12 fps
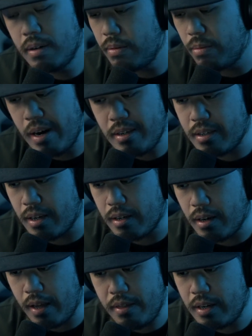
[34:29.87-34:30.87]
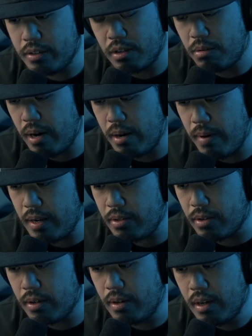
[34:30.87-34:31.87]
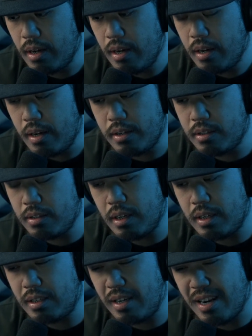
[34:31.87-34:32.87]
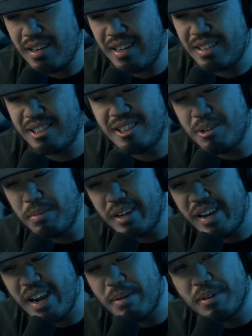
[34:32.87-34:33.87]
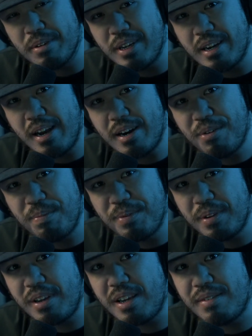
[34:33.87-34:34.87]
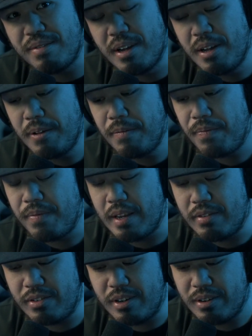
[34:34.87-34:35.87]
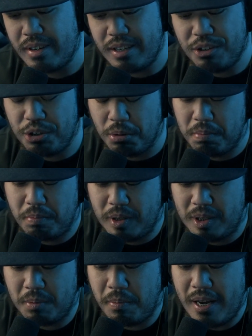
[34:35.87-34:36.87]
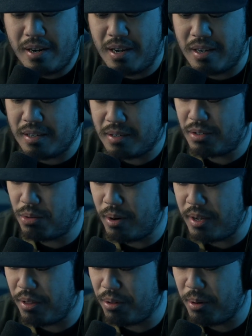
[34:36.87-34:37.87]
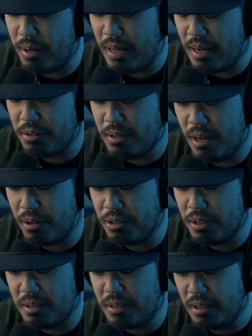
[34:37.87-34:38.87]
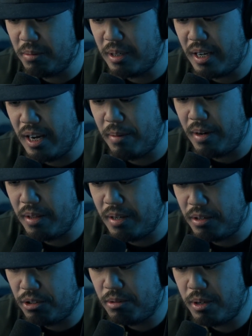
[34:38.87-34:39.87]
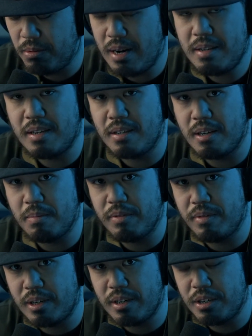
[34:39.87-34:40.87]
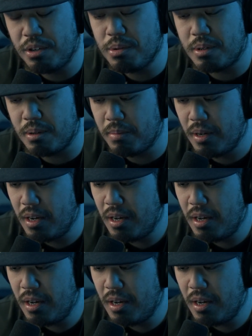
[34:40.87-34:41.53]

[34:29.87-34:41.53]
rent it. I think it's a great rental. It's just kind of like cinema cameras. I don't believe necessarily that you should be spending $20,000, $30,000 on a cinema camera. I think you should be renting them if you're going to use them.